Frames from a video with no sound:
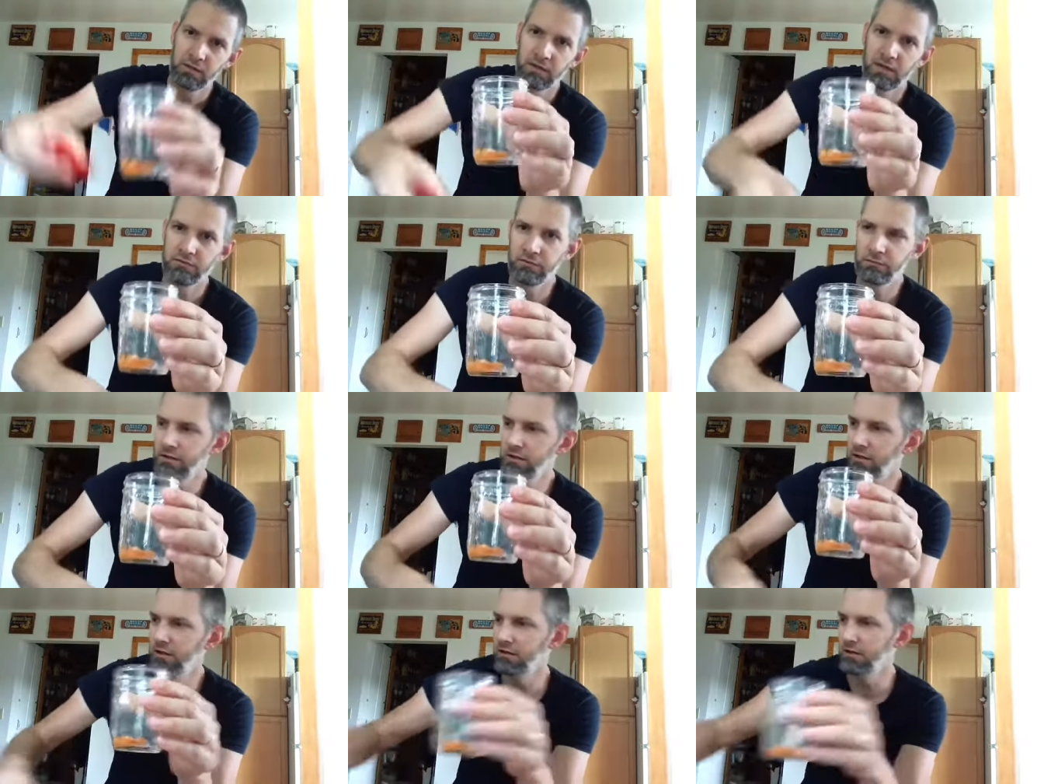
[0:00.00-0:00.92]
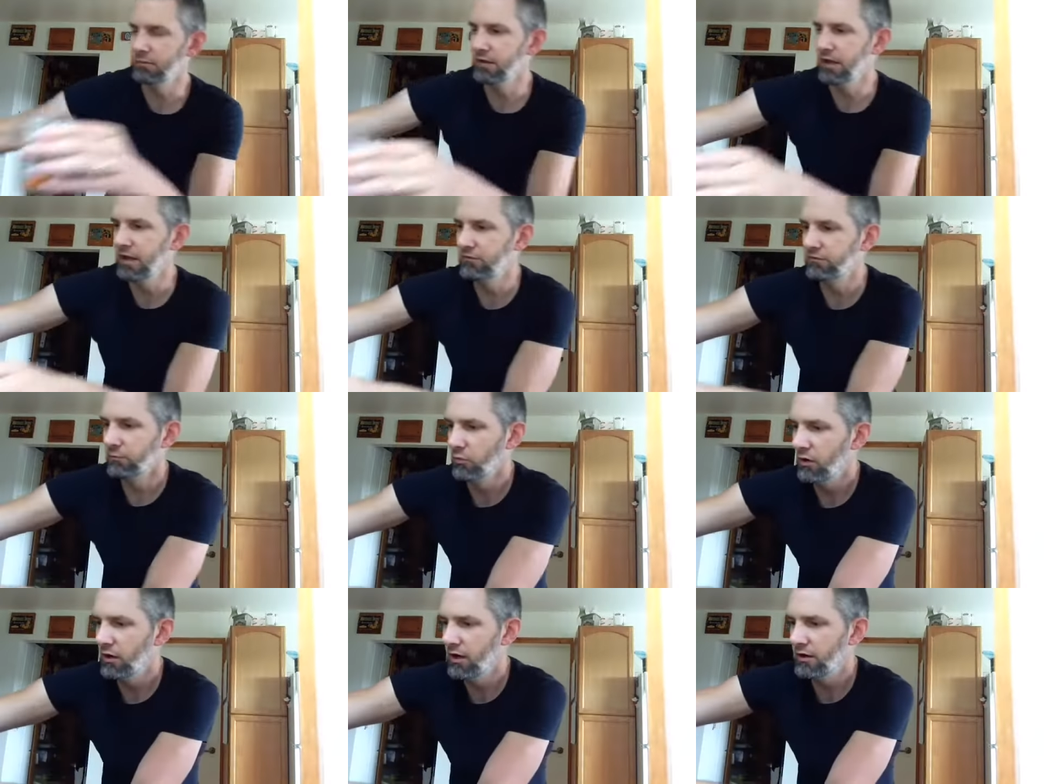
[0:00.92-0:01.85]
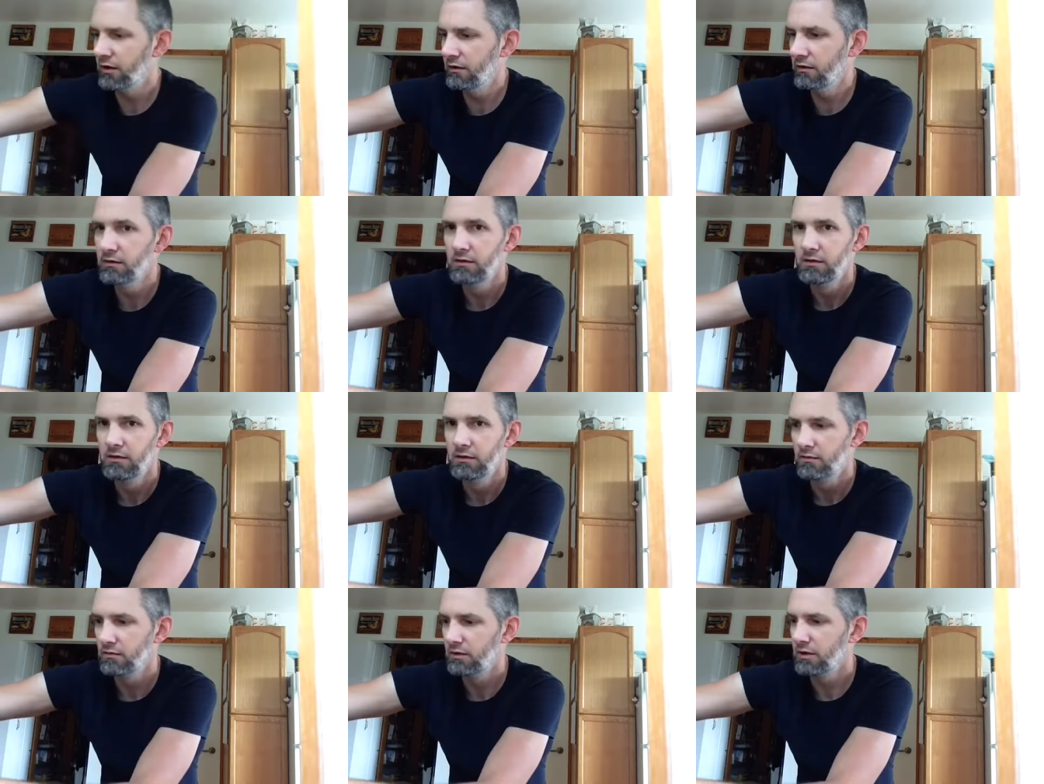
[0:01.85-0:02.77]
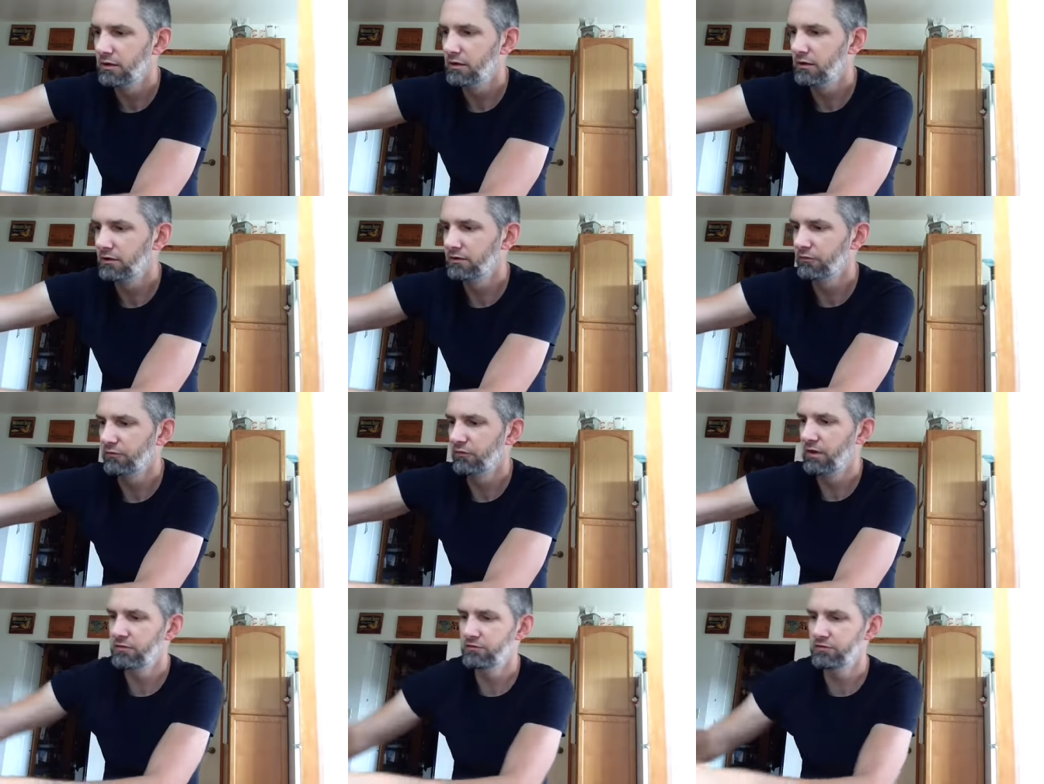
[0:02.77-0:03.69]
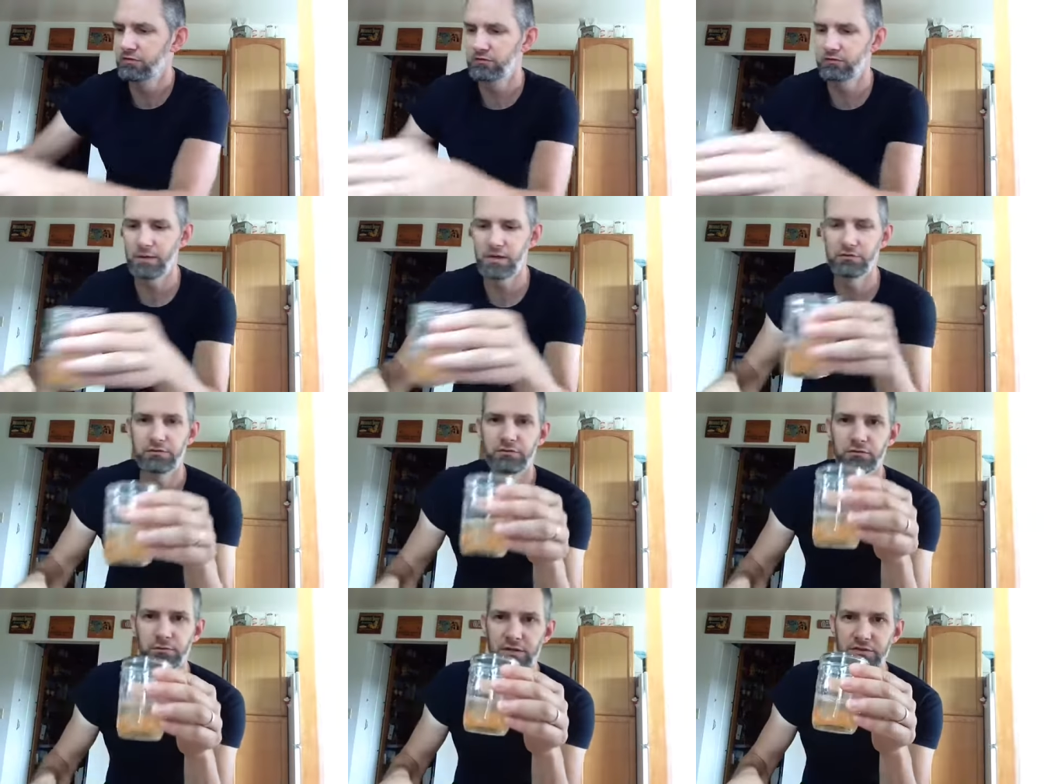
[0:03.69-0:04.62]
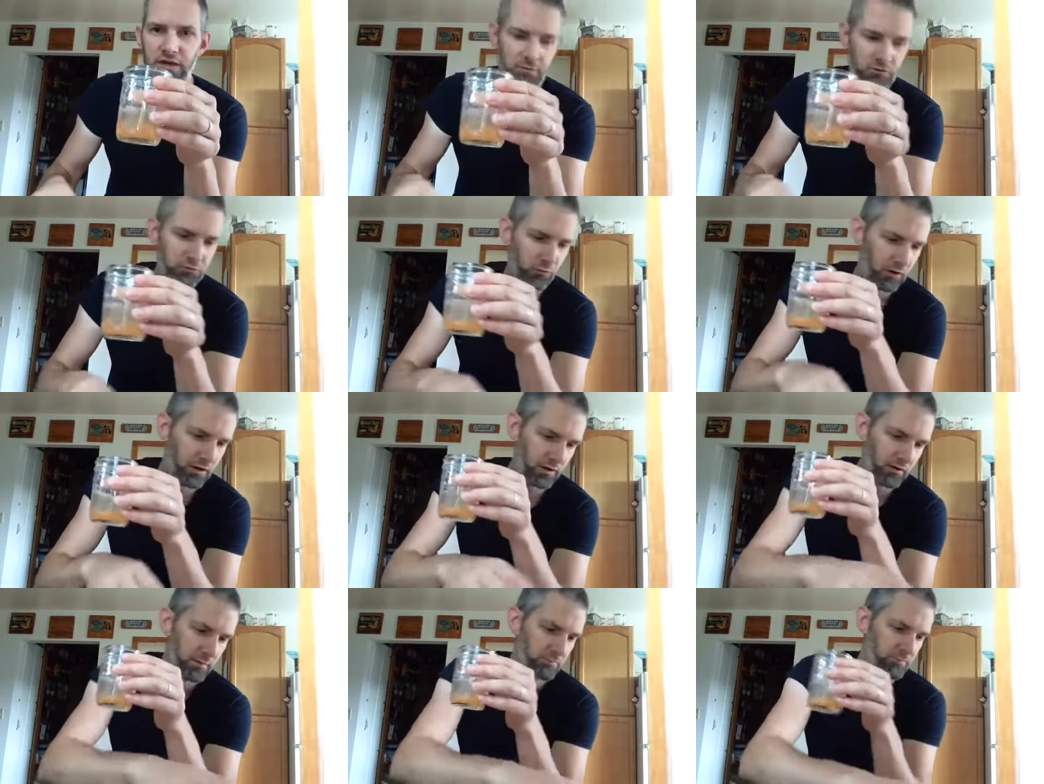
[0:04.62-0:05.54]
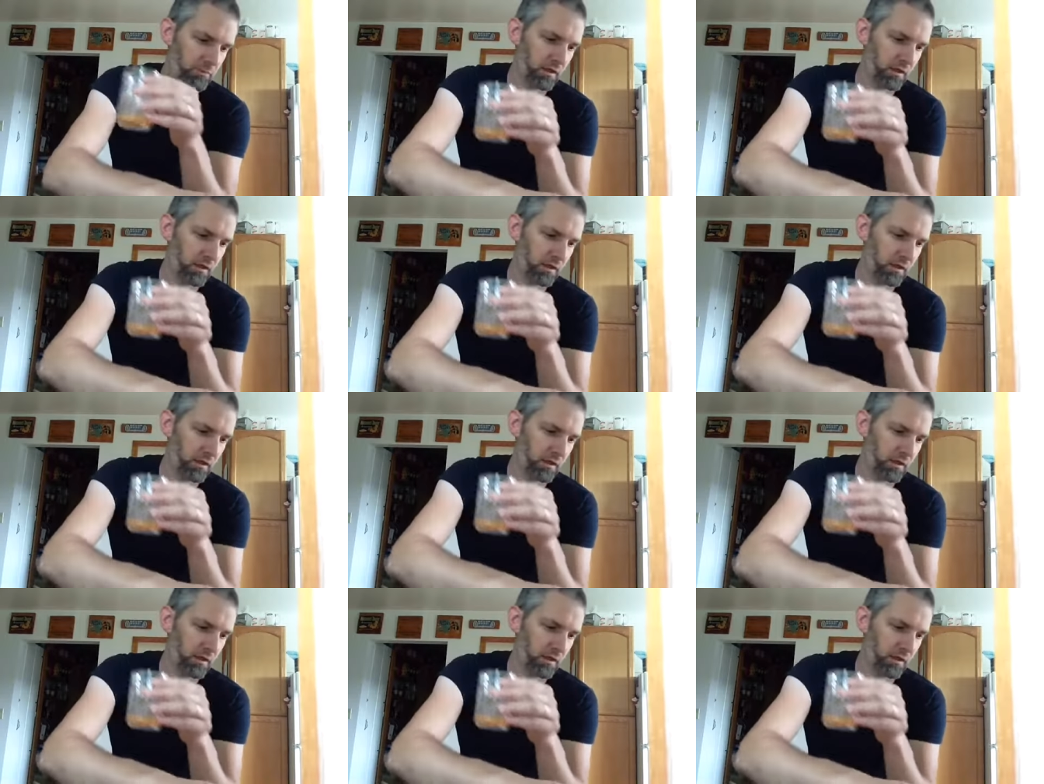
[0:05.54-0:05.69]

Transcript: Got some in there, and then I'm going to add some water right here at the faucet, just about that much water.